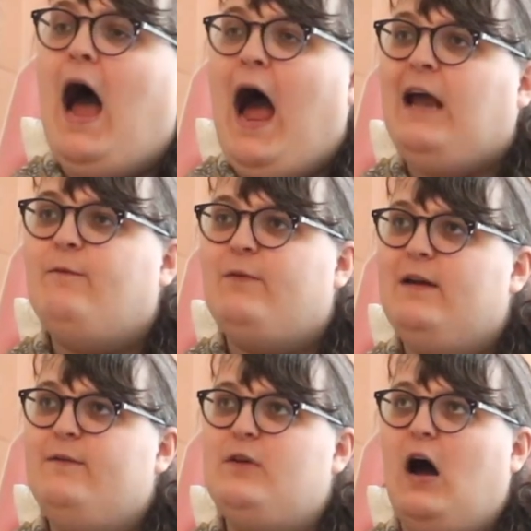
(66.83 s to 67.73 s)
I've
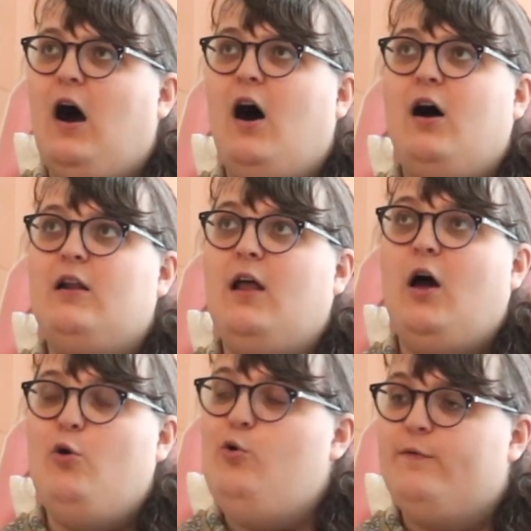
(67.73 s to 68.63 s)
lived all
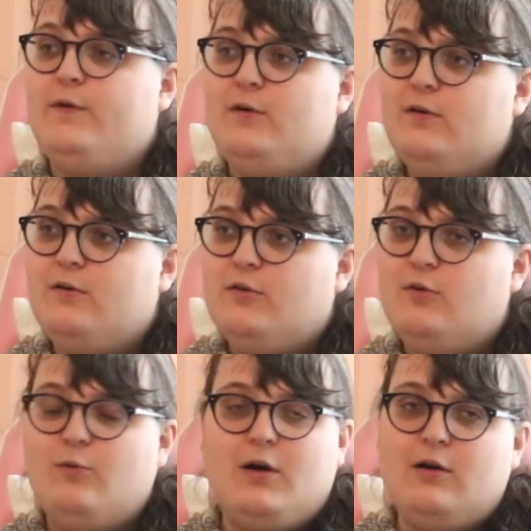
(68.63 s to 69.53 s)
over
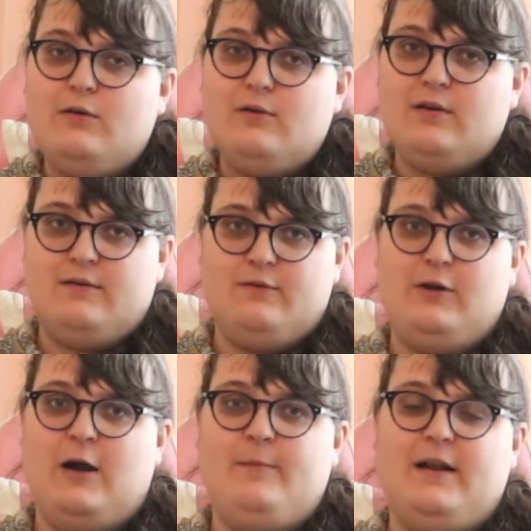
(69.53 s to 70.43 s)
the world
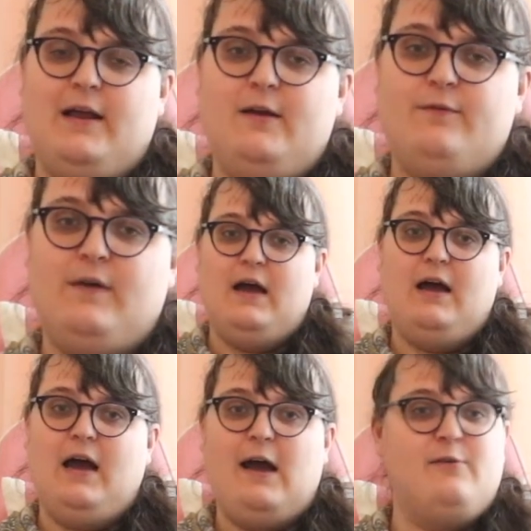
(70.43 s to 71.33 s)
throughout my life.
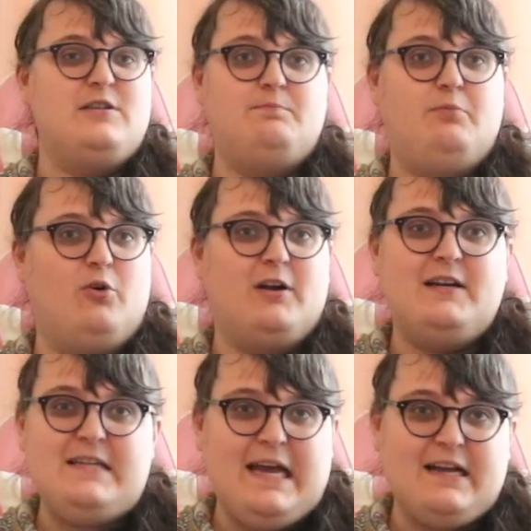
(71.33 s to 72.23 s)
I was born
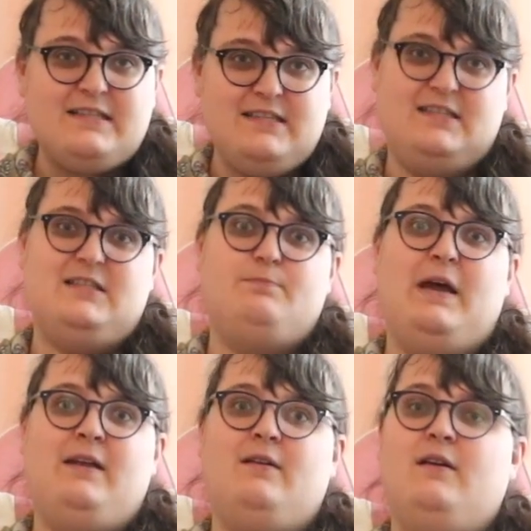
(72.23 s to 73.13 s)
in Texas,
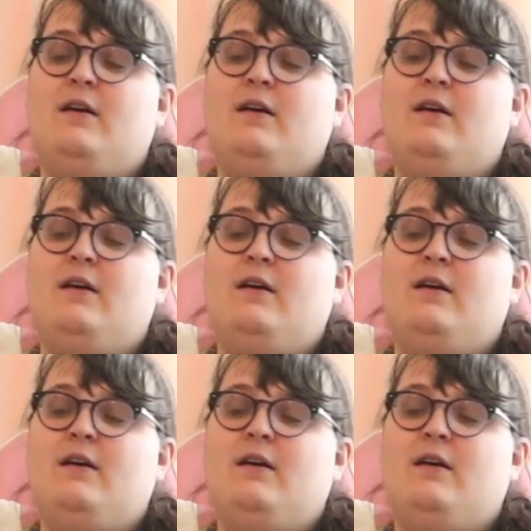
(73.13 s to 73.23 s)
spent